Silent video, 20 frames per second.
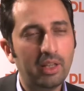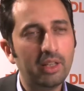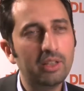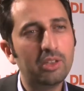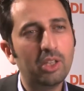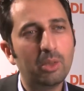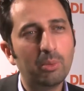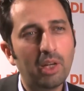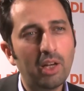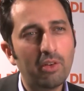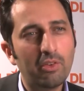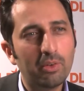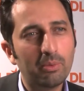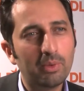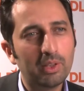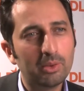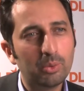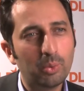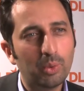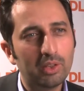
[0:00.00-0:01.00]
the interim
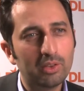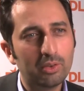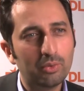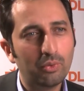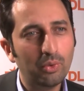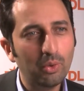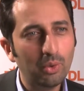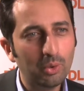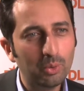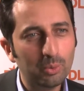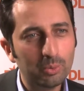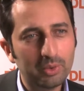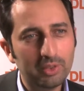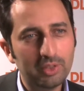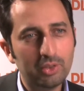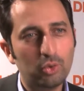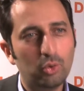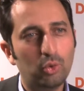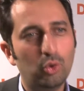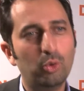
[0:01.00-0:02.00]
government was formed,
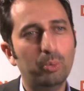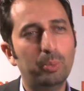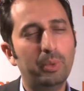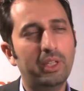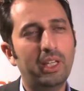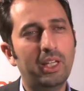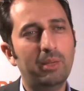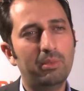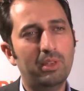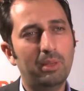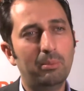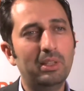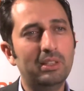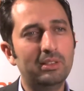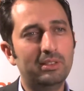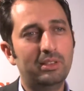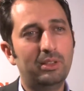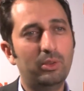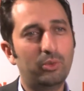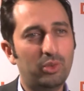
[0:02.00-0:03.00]
this group became the
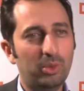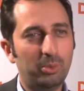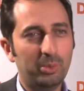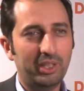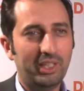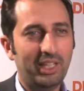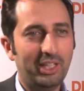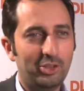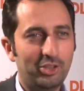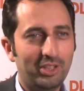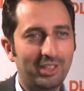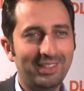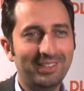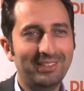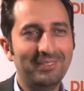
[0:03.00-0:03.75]
Ministry of Communication.